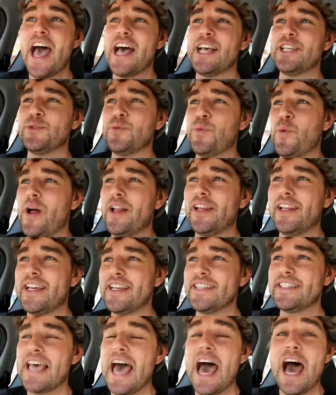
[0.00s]
as well
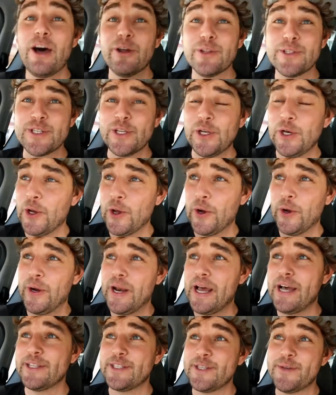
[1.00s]
as how to
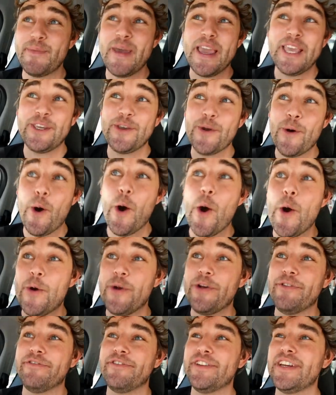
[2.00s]
learn how to make your
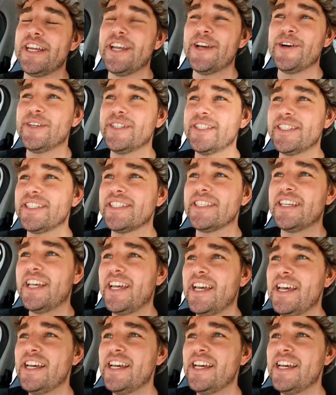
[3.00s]
own videos.